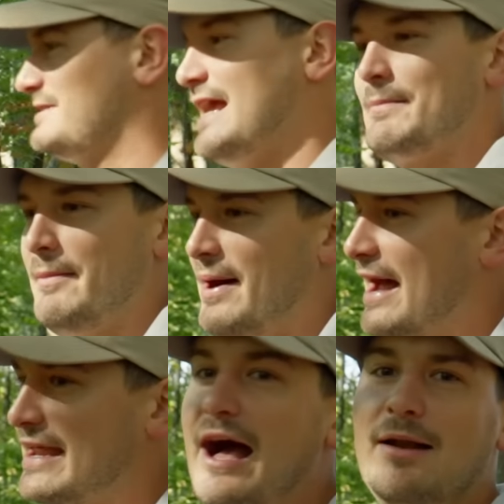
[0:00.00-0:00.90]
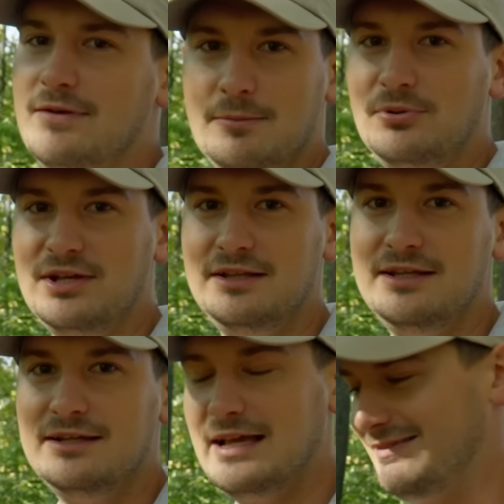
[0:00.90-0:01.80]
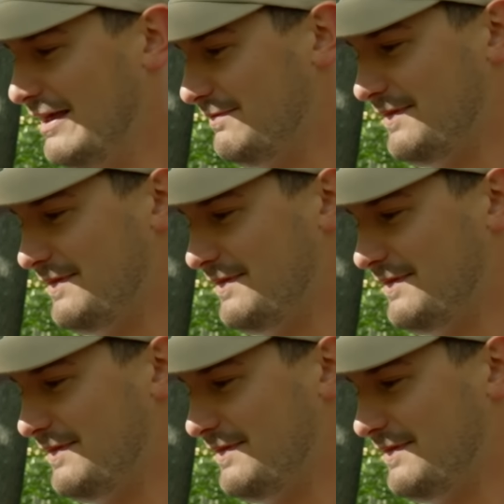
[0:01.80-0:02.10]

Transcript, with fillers: take my body out of it completely and yeah. let